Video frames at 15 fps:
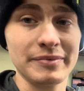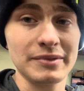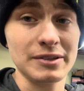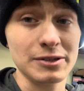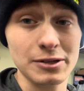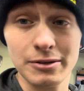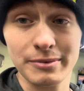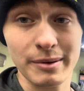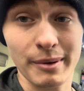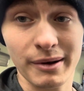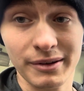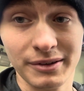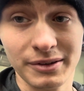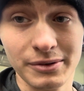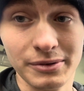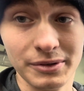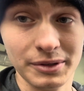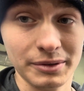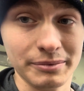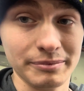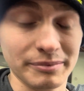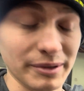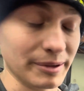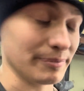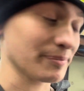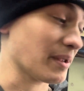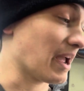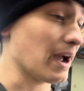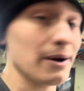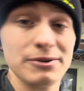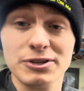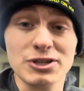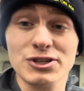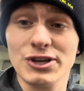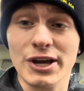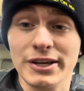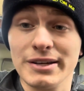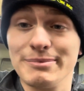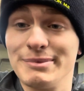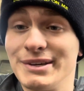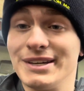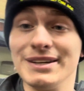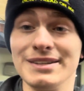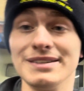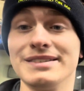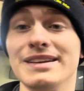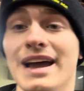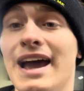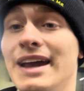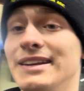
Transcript: Shouldn't be metal in the coolant, but I was just checking because I